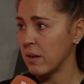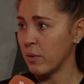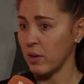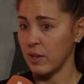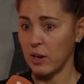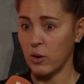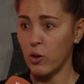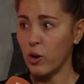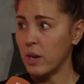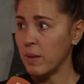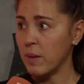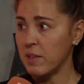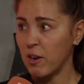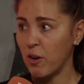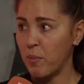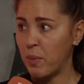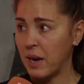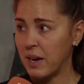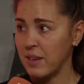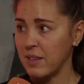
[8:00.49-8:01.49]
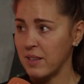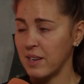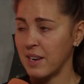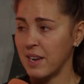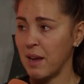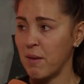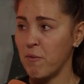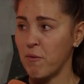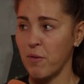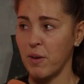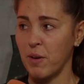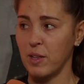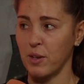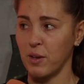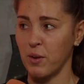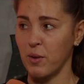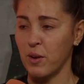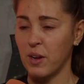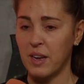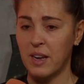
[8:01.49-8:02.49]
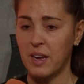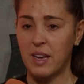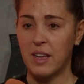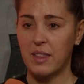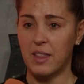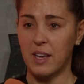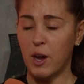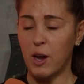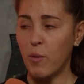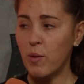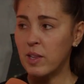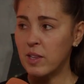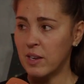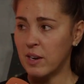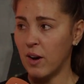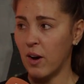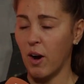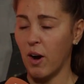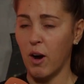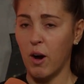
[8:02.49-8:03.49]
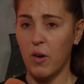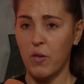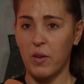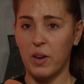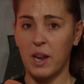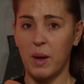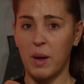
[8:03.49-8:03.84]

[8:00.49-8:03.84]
because they've got themselves back into the game 3-2. They go into the half and they're